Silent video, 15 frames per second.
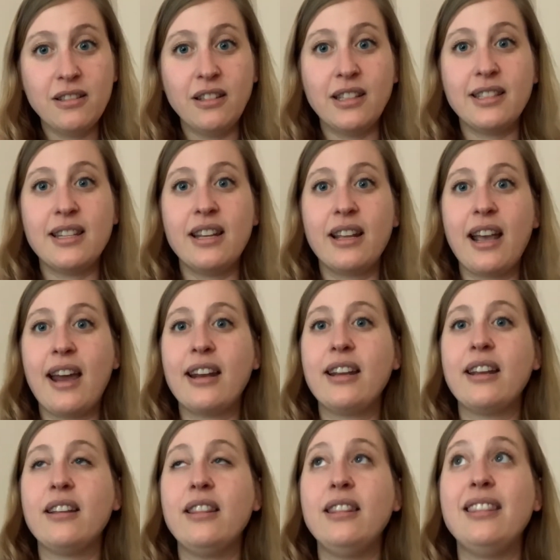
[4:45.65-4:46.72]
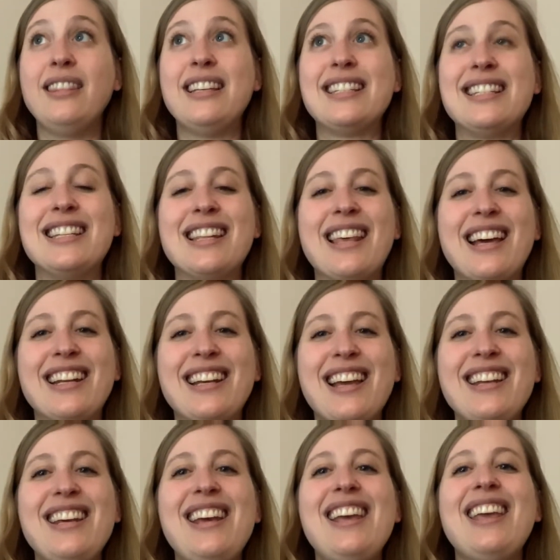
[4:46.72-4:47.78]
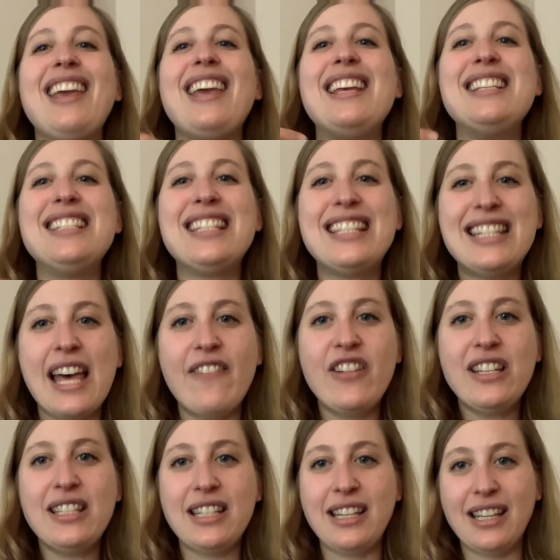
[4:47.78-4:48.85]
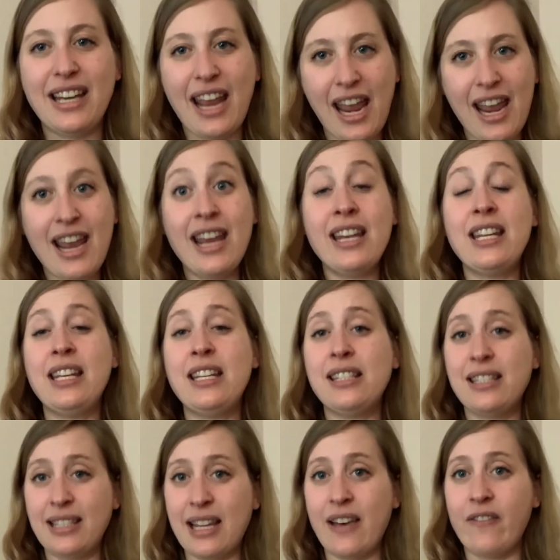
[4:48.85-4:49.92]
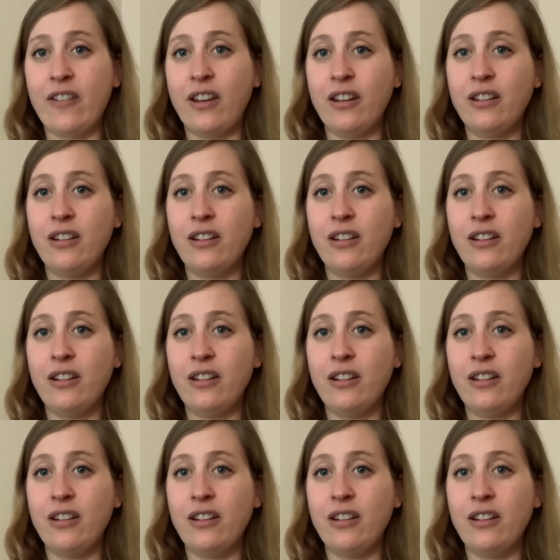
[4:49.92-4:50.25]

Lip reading: Listen to that again. In 1787.